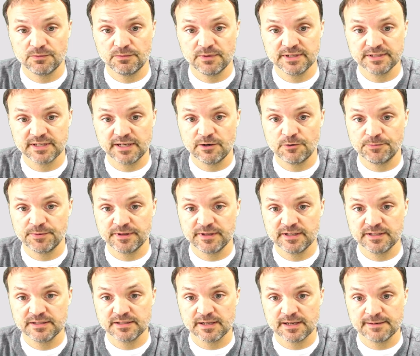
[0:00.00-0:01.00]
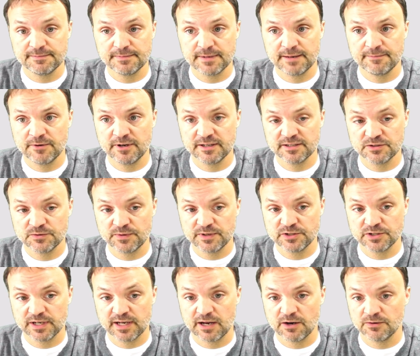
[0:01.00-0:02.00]
once I open this up, I'm going to
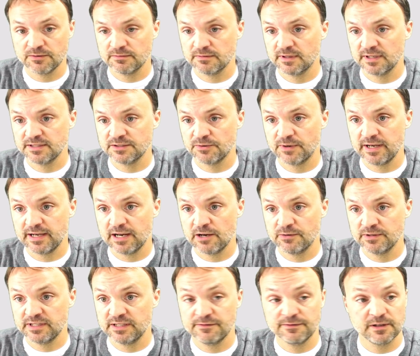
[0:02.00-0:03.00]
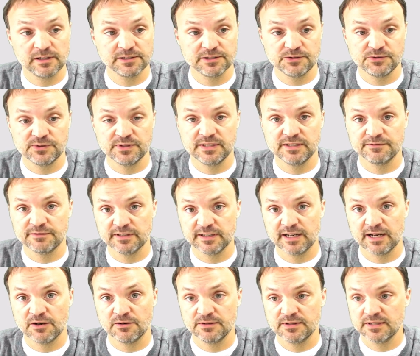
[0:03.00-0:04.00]
switch account because right now it defaulted to a different
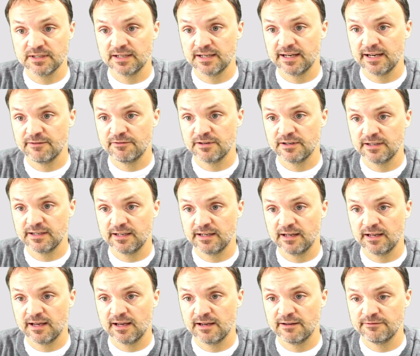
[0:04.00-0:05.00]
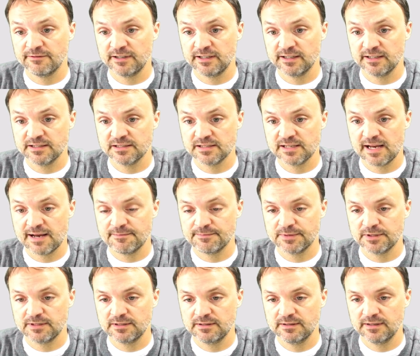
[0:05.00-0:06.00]
account. Uh, I have a have an
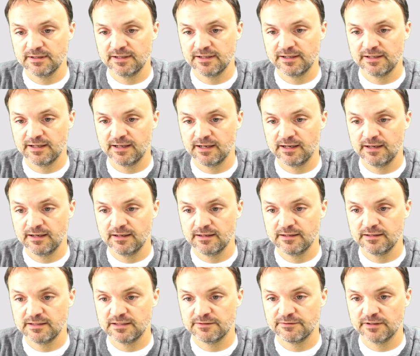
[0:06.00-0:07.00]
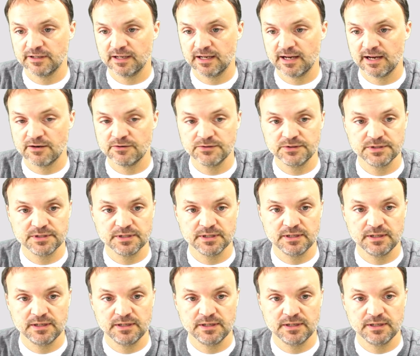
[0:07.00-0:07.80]
example in a different account